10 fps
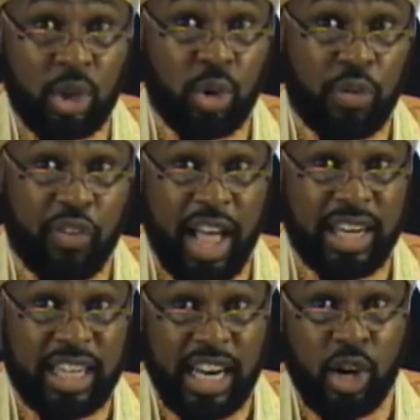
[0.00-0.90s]
you'll
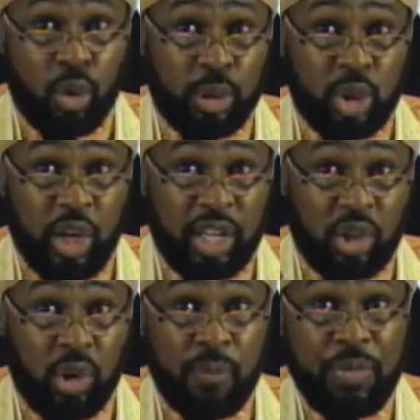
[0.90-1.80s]
find that they're going to reject
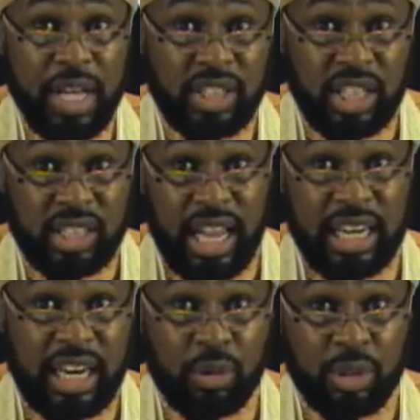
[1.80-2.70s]
you just
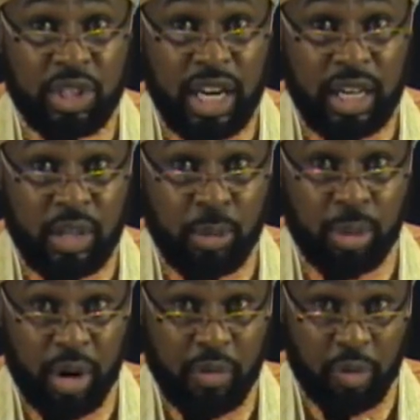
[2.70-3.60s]
like they rejected the
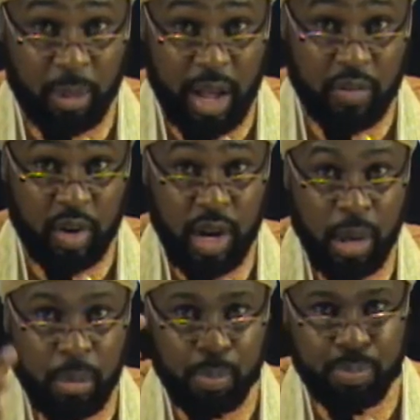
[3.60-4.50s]
bread from heaven
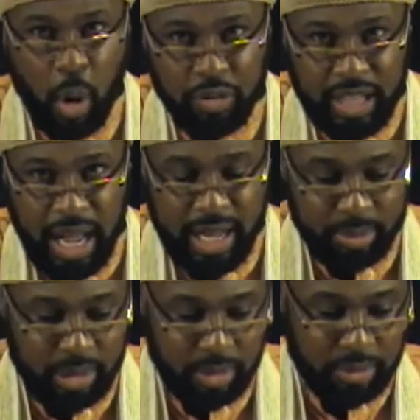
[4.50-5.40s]
both
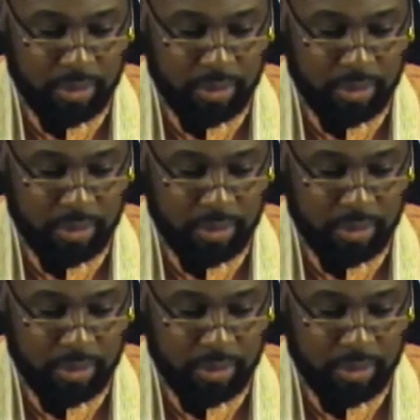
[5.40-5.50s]
times.